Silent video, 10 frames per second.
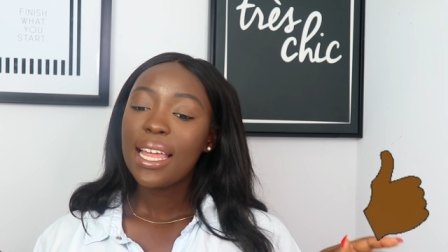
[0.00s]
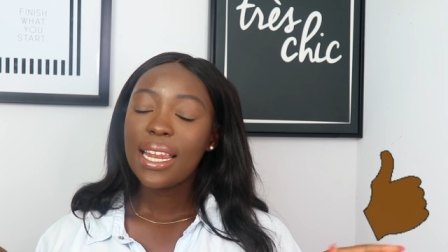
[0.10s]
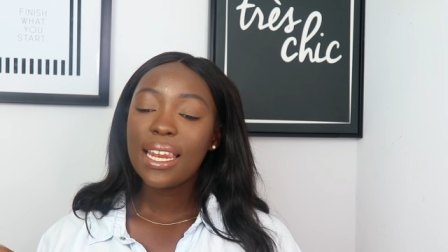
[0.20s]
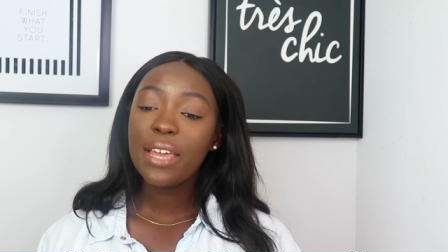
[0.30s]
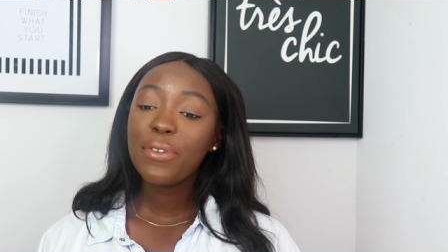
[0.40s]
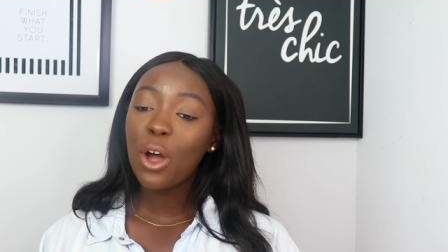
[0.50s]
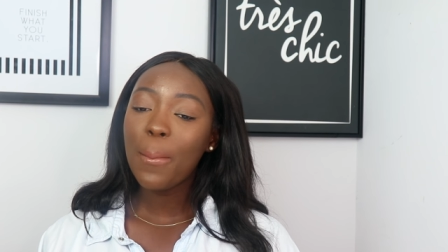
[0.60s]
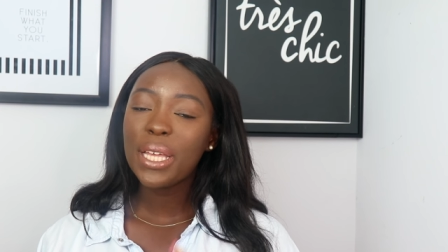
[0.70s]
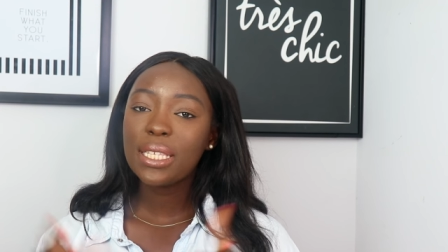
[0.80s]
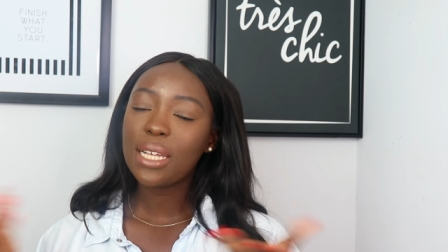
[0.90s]
Leave
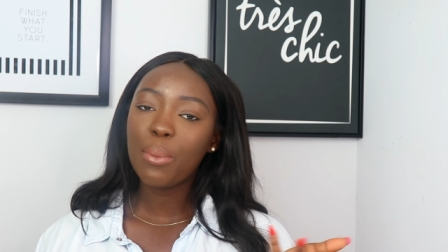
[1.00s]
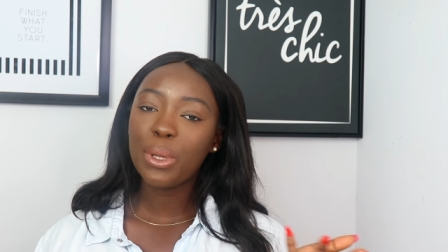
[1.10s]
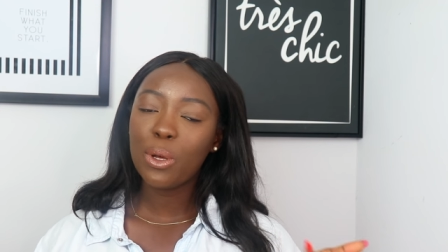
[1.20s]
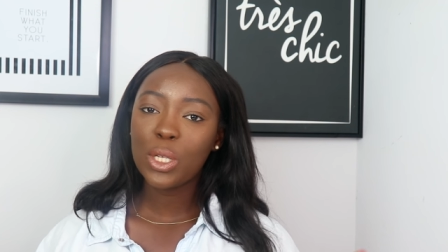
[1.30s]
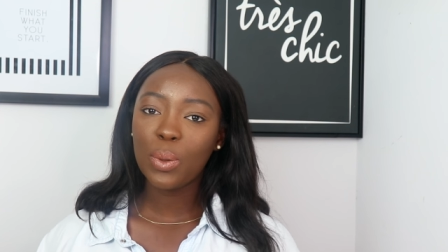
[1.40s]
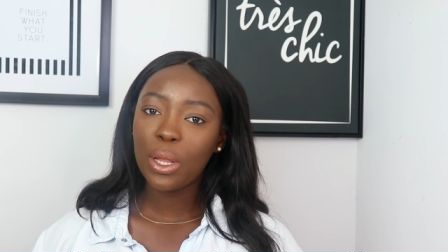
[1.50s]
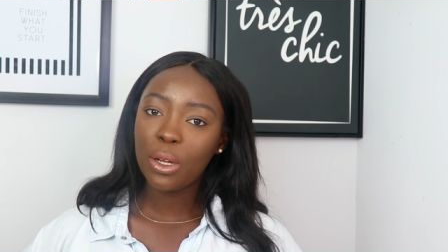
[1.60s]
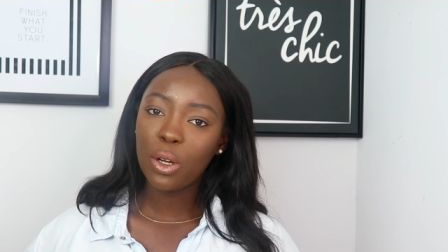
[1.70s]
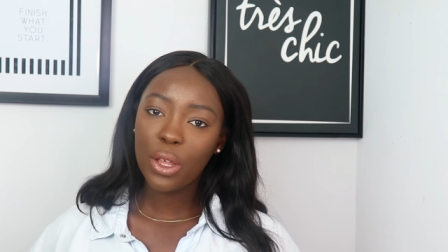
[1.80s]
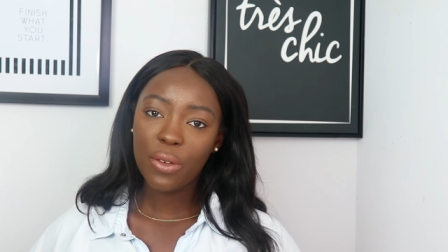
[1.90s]
comments down below as well
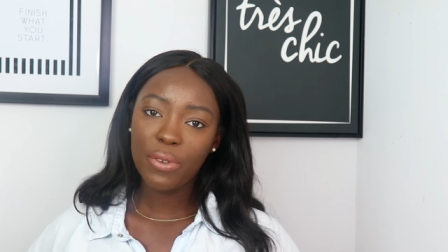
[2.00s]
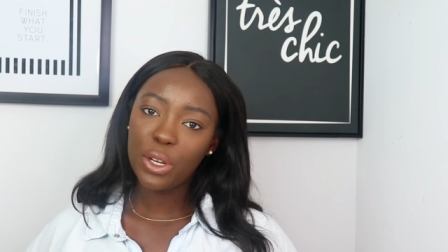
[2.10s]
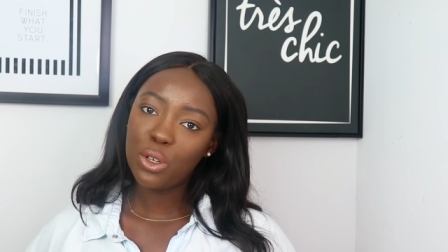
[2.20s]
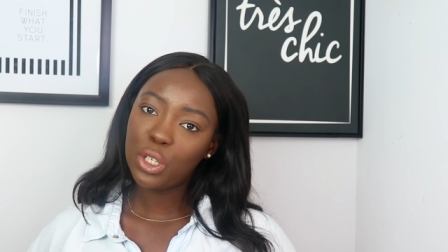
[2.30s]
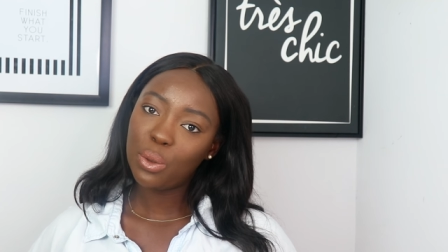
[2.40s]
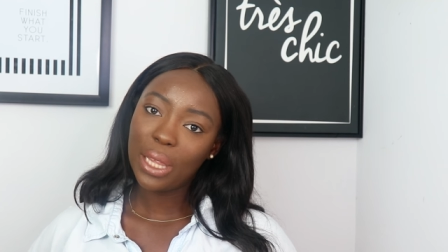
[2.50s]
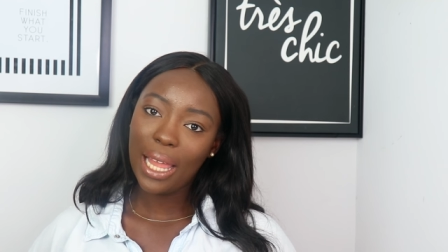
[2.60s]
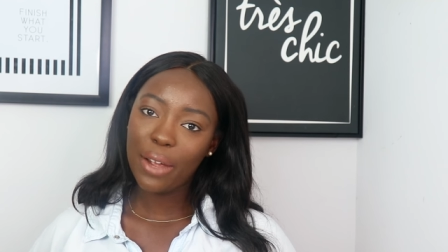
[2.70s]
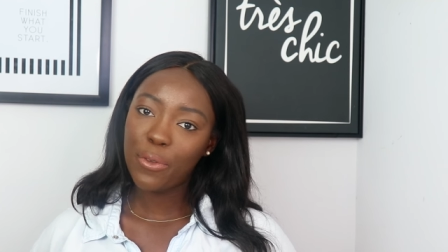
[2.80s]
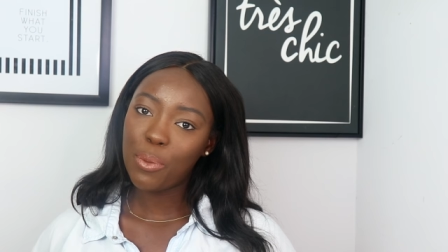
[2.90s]
on other videos you would
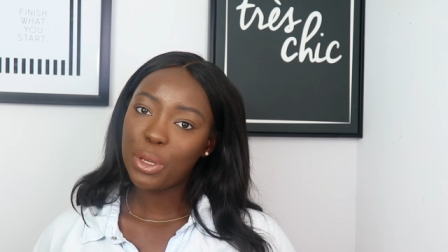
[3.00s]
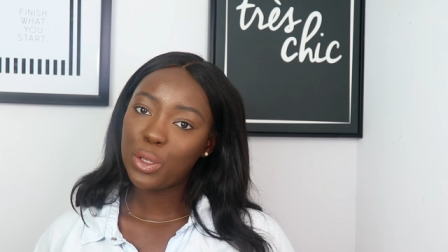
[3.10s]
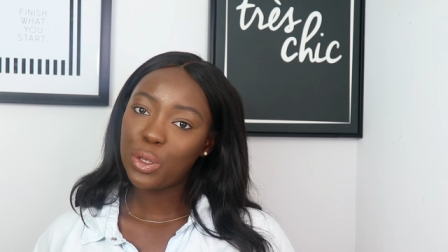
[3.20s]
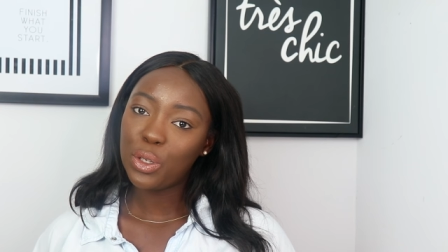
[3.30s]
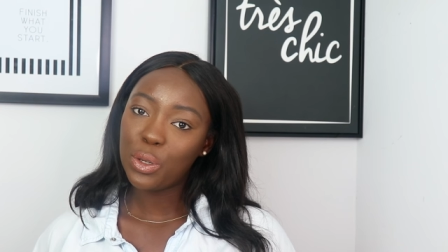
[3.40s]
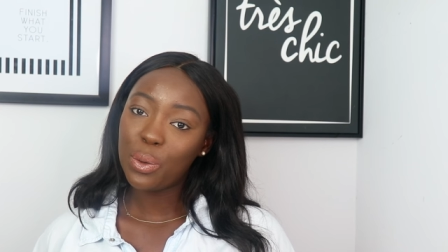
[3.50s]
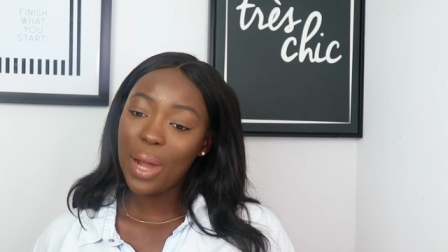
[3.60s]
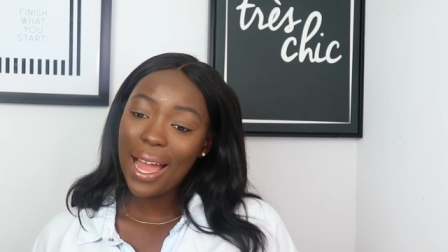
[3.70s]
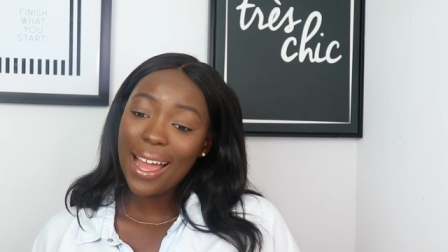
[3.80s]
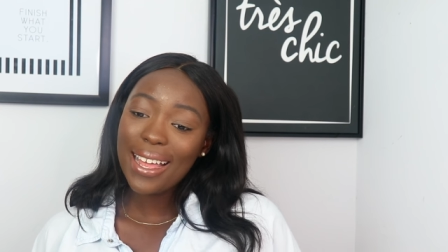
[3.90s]
like for me to do.
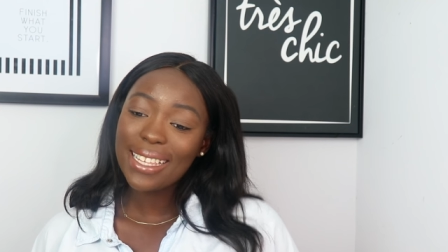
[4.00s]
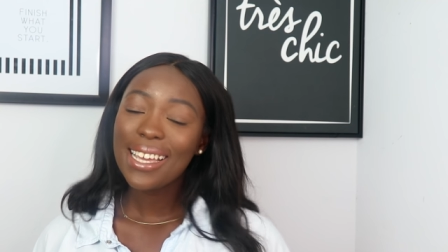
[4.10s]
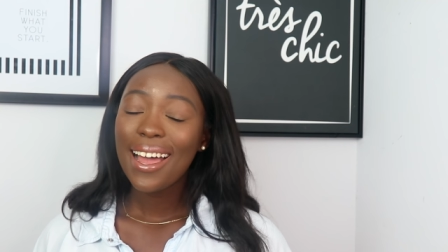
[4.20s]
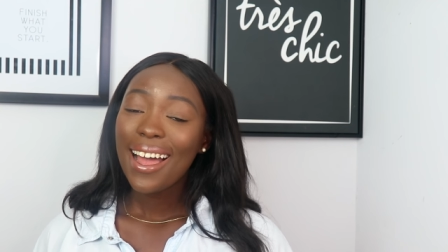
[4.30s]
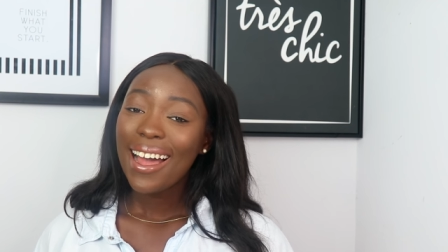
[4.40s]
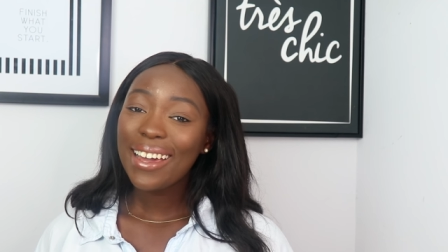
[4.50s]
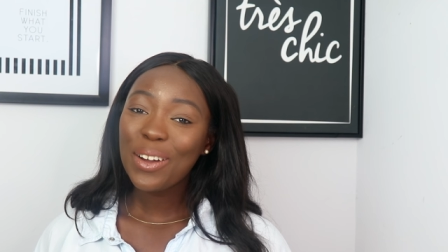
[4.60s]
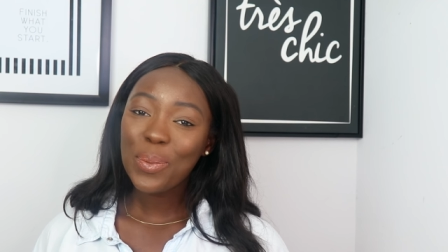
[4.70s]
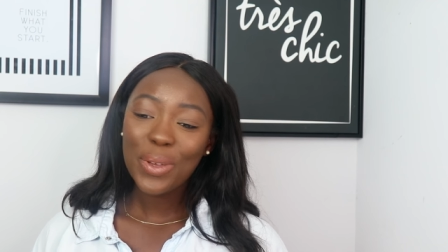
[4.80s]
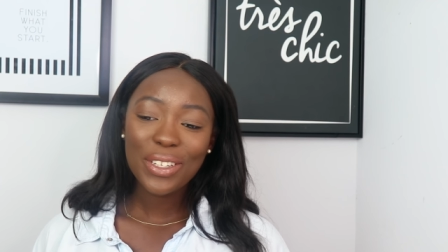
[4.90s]
And I
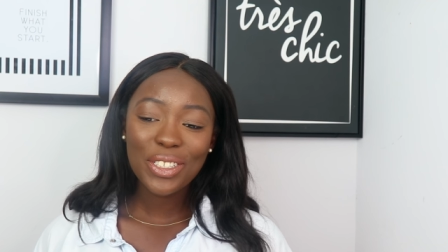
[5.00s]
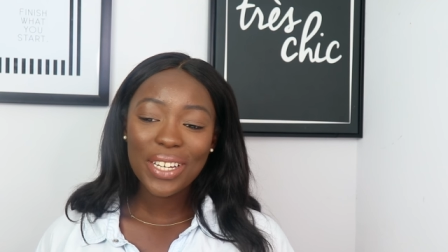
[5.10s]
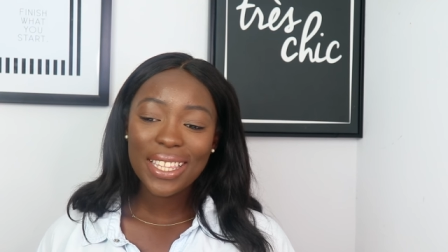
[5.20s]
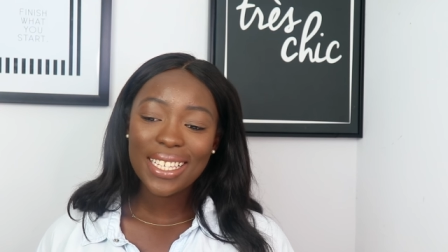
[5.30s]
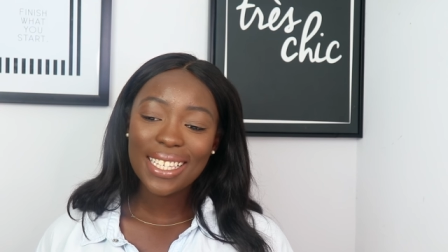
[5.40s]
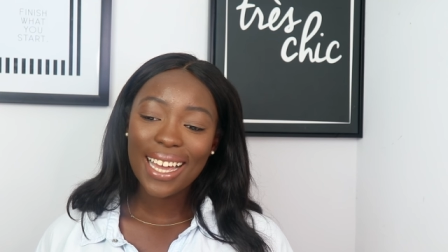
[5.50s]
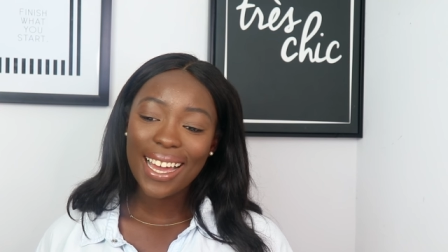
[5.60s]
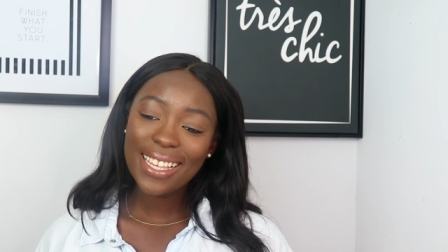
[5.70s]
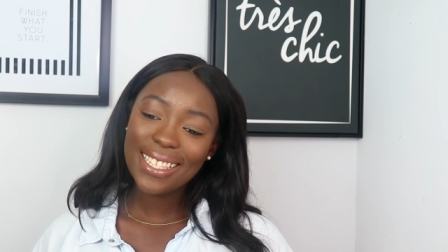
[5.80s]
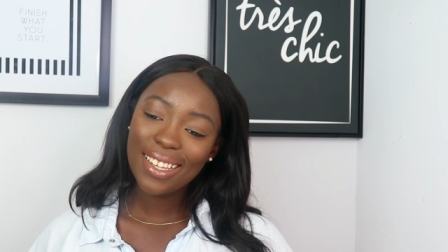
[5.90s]
hope you enjoyed this
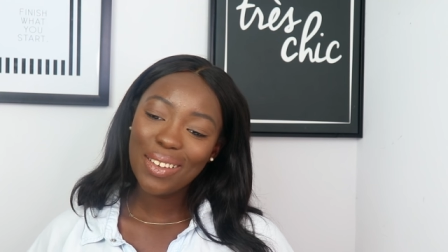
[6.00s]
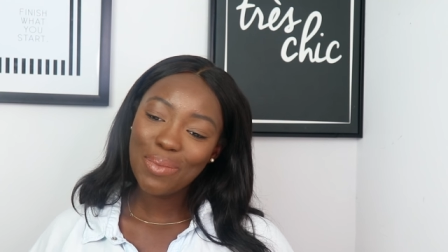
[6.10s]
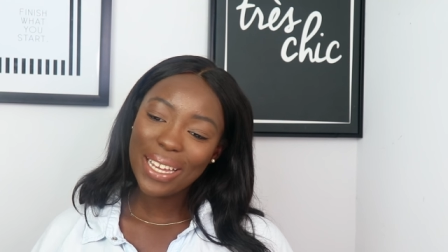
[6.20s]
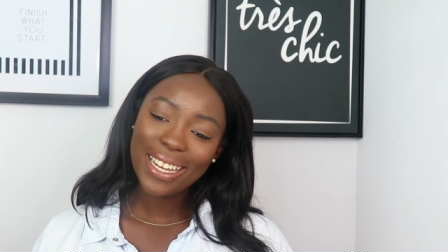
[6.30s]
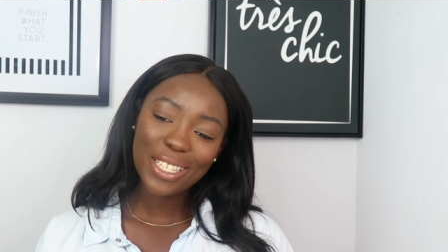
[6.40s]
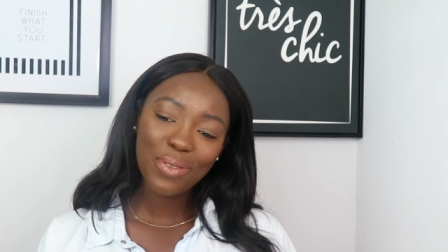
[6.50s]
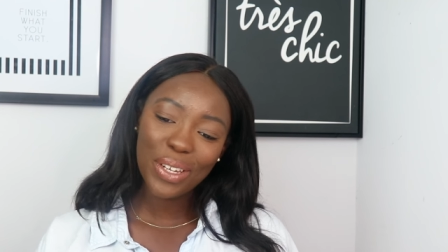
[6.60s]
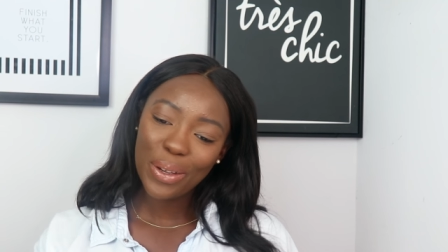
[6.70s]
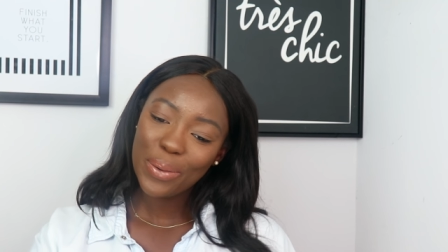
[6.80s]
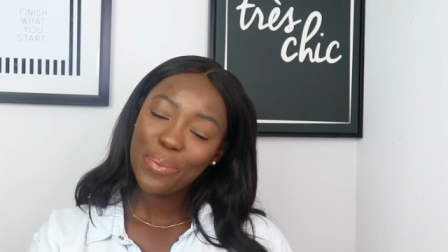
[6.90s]
guys. See you in my next video.